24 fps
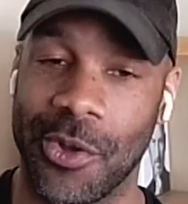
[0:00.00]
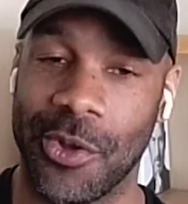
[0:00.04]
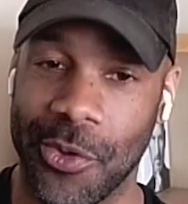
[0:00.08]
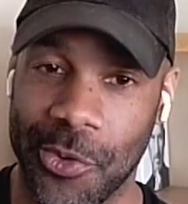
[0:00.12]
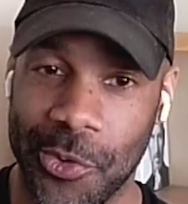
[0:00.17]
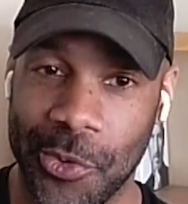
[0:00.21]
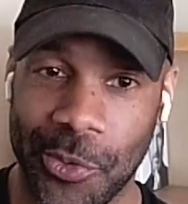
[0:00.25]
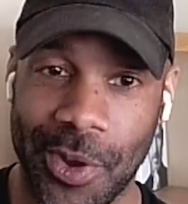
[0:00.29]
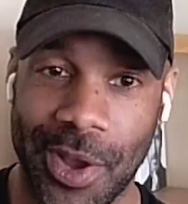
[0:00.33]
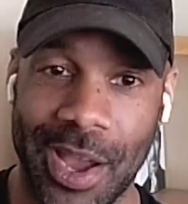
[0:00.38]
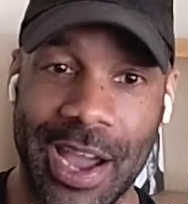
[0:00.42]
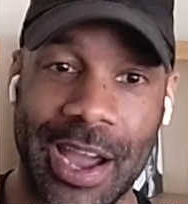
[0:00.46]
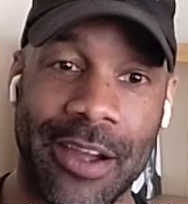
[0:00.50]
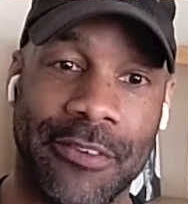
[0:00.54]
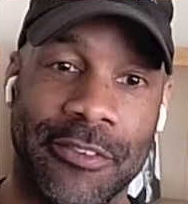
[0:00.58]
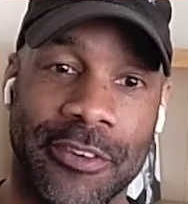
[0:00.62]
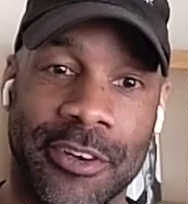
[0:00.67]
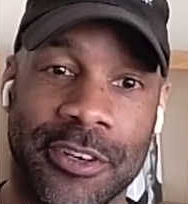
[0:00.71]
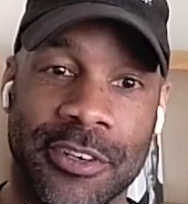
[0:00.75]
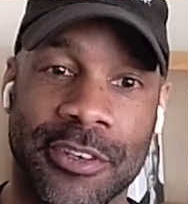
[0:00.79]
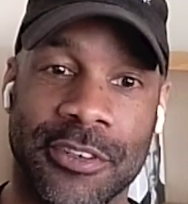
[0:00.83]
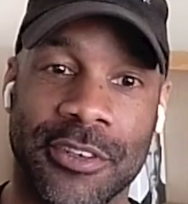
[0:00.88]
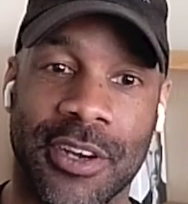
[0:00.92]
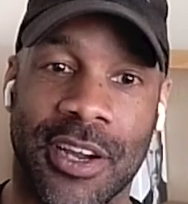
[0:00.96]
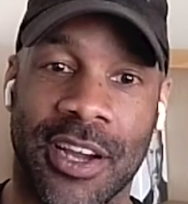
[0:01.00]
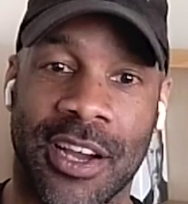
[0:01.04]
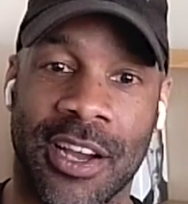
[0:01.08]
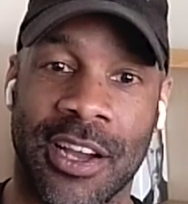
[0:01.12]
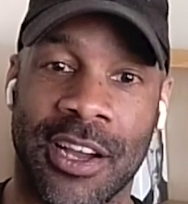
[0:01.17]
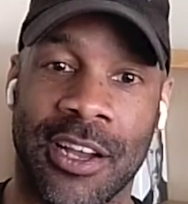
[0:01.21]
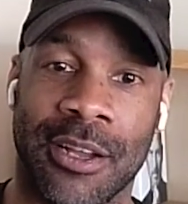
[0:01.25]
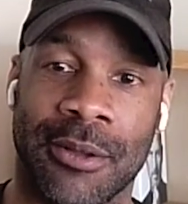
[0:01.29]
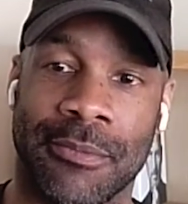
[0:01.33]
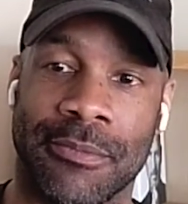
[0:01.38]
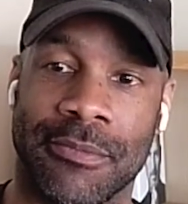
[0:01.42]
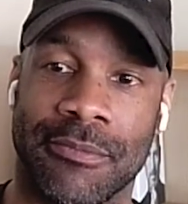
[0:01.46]
Whoever,
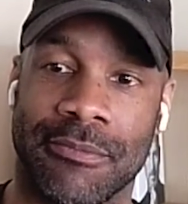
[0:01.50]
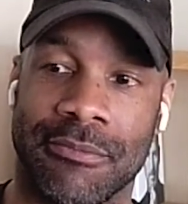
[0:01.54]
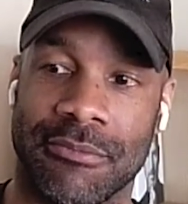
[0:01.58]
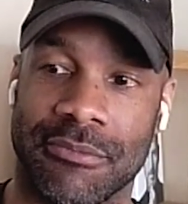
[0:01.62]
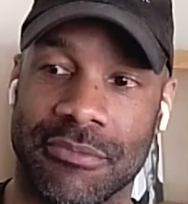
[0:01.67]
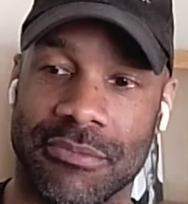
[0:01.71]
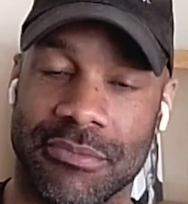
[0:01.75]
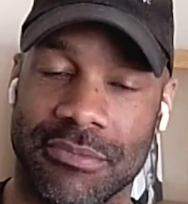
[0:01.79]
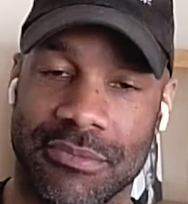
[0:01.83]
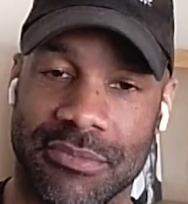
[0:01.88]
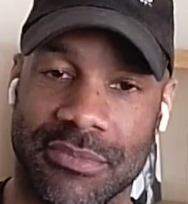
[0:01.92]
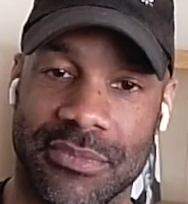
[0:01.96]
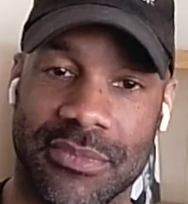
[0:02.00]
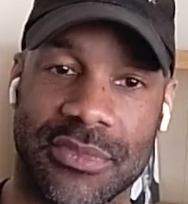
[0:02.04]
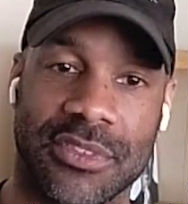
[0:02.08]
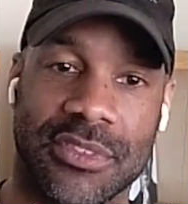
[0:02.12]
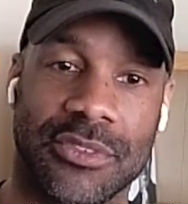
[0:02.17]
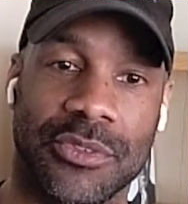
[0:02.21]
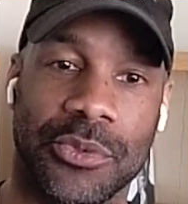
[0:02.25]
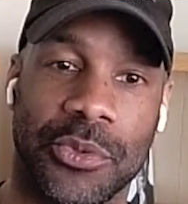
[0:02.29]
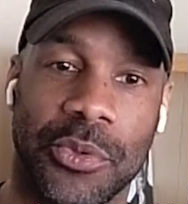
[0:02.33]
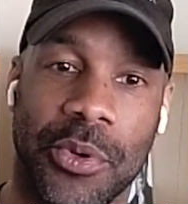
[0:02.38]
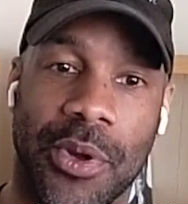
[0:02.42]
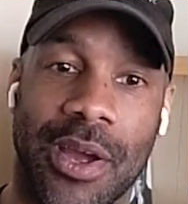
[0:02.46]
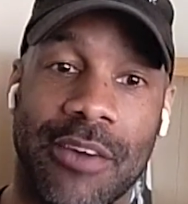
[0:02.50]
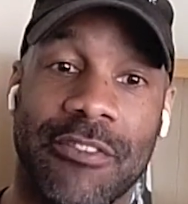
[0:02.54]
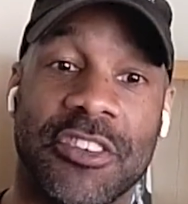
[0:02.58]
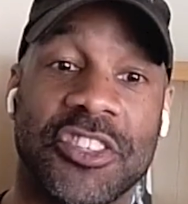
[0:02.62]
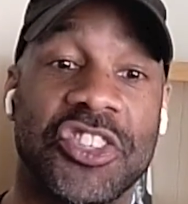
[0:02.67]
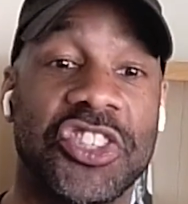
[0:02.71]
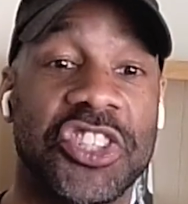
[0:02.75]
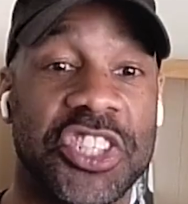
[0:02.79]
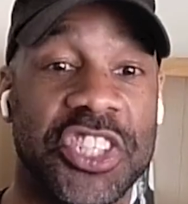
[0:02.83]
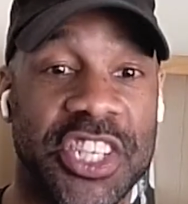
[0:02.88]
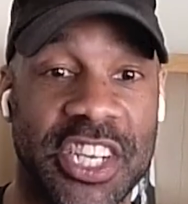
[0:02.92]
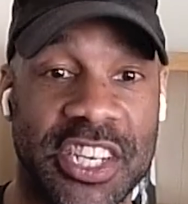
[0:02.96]
whoever
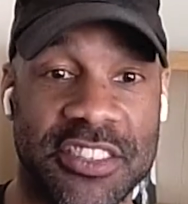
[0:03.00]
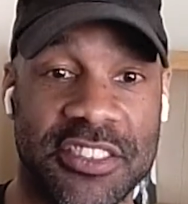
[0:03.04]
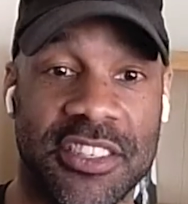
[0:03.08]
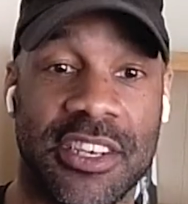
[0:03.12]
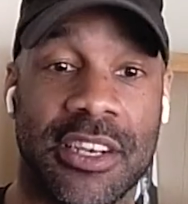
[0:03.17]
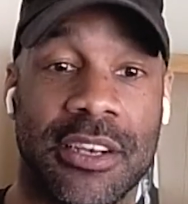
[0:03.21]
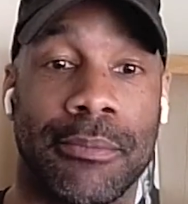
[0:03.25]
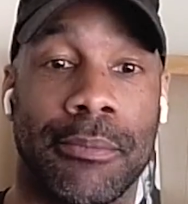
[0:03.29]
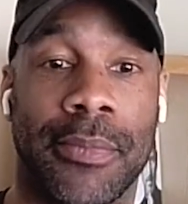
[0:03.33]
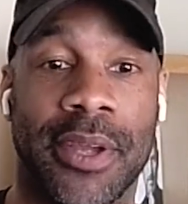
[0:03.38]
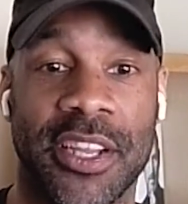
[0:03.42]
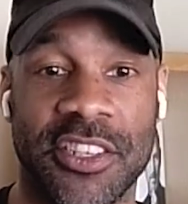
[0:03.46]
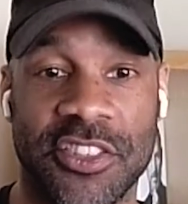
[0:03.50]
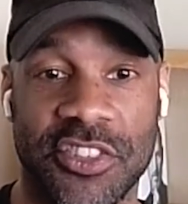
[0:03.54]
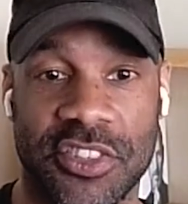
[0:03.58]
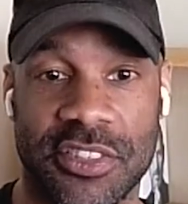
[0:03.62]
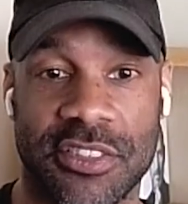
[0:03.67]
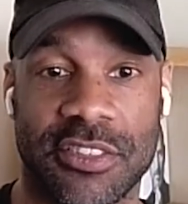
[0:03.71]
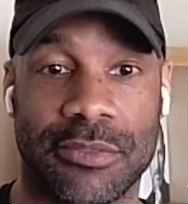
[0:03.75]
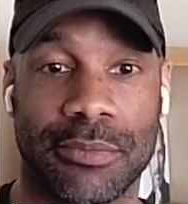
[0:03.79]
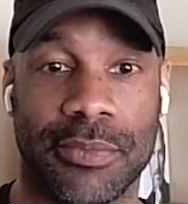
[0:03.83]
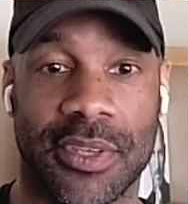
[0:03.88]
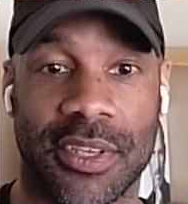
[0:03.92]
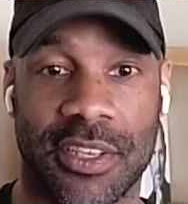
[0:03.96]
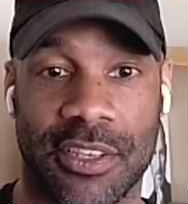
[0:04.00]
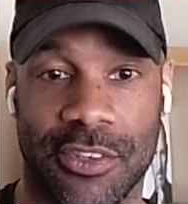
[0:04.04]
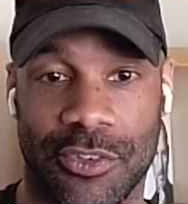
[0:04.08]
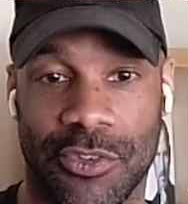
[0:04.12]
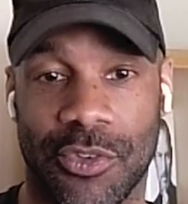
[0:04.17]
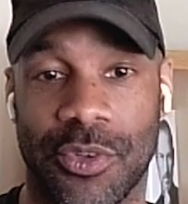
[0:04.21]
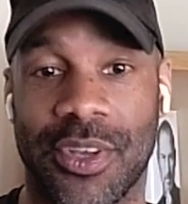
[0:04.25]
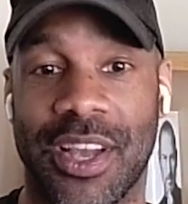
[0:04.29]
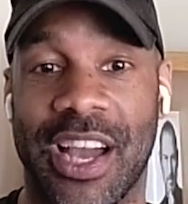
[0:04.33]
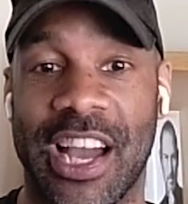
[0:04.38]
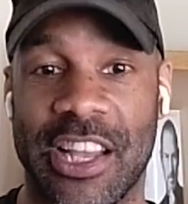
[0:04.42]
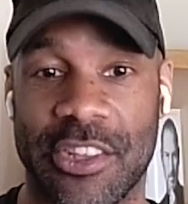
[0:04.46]
shares it and mentions me,
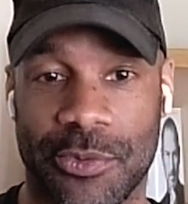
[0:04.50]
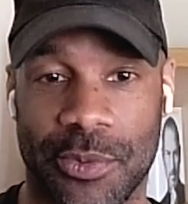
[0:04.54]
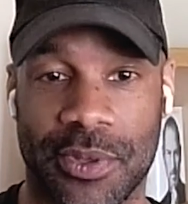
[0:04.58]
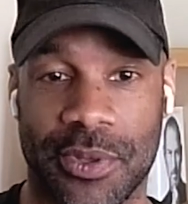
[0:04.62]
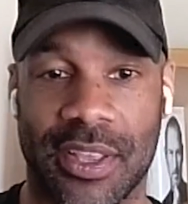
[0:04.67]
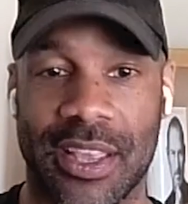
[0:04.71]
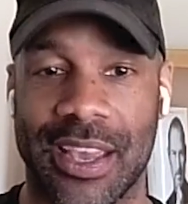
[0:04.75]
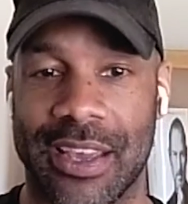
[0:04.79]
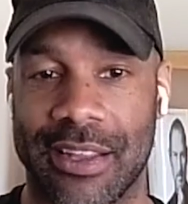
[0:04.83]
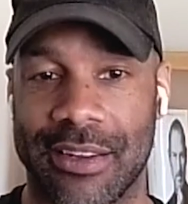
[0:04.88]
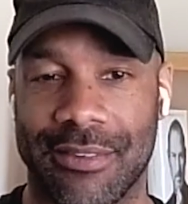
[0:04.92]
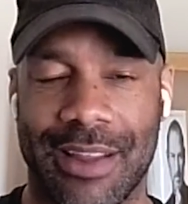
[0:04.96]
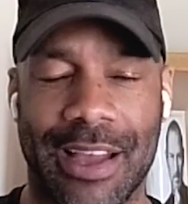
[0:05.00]
you guys would get.